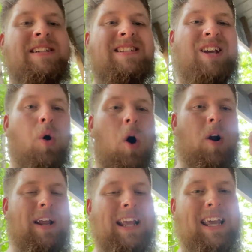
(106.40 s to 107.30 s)
so
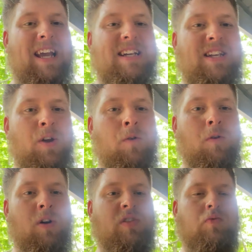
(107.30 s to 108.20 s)
hard to get to
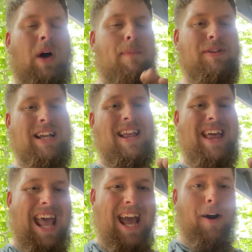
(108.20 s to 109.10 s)
where it's right beside the
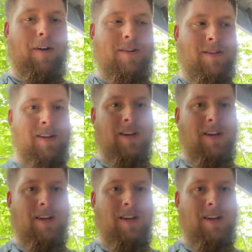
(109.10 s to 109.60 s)
headers.